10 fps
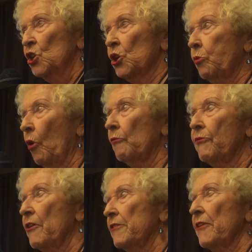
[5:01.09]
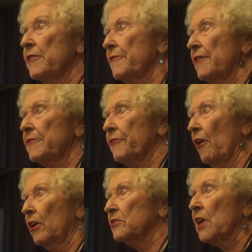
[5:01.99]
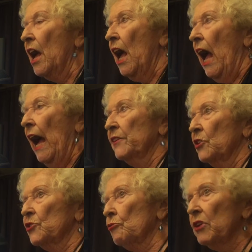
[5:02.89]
She walked very, very, very fast. And there's